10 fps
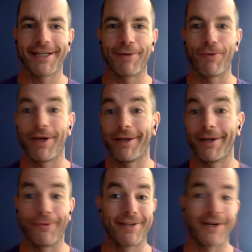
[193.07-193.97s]
I mean,
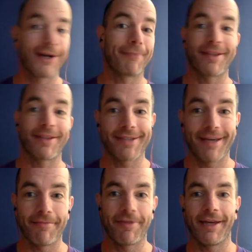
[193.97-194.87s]
we talk about the
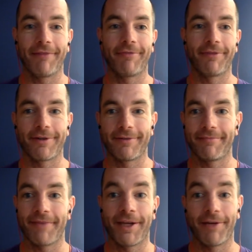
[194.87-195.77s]
same thing for
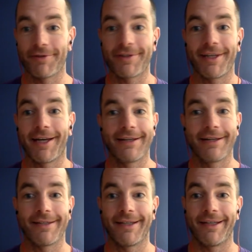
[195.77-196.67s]
CI and
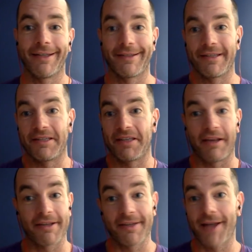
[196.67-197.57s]
CD. This is
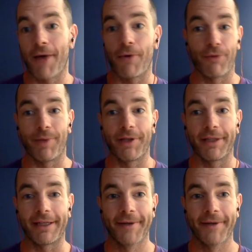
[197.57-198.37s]
not what you're building.